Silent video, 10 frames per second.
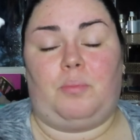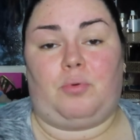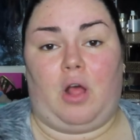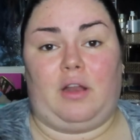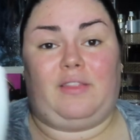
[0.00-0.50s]

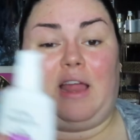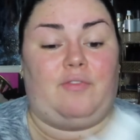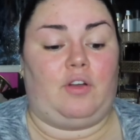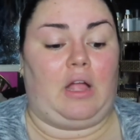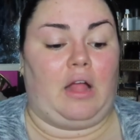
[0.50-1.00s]
product that I
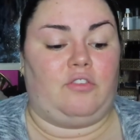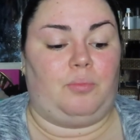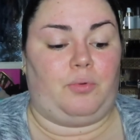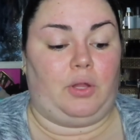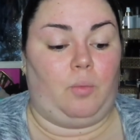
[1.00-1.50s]
forgot to
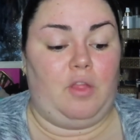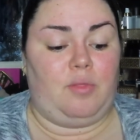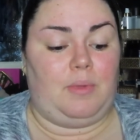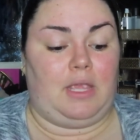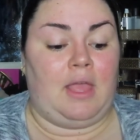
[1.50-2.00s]
bring
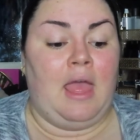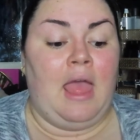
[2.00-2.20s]
with me.